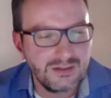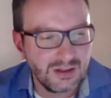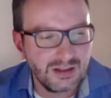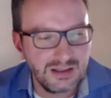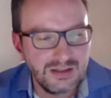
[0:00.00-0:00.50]
You
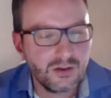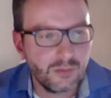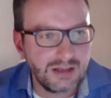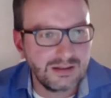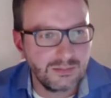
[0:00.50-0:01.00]
can
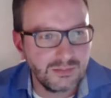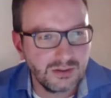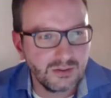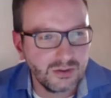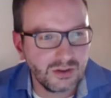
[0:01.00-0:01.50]
integrate them.
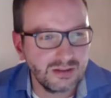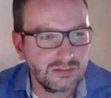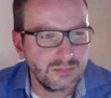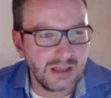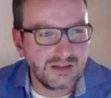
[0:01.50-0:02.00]
You
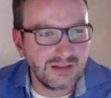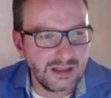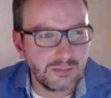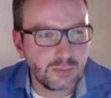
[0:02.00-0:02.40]
can mentally